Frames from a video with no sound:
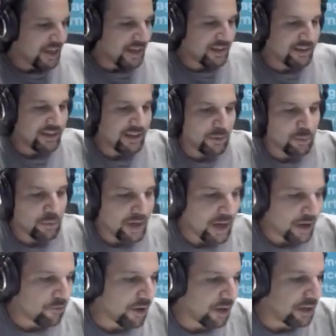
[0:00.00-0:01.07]
and we
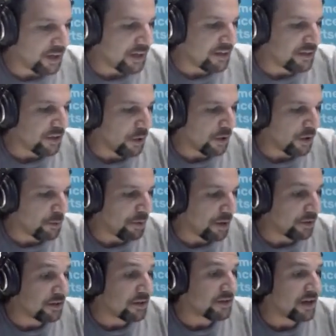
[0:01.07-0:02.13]
have another talk
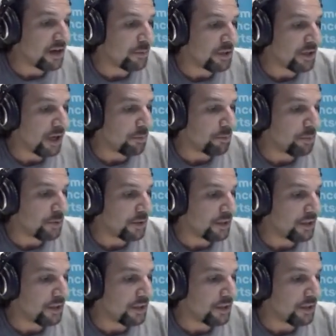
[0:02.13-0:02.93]
about this coming up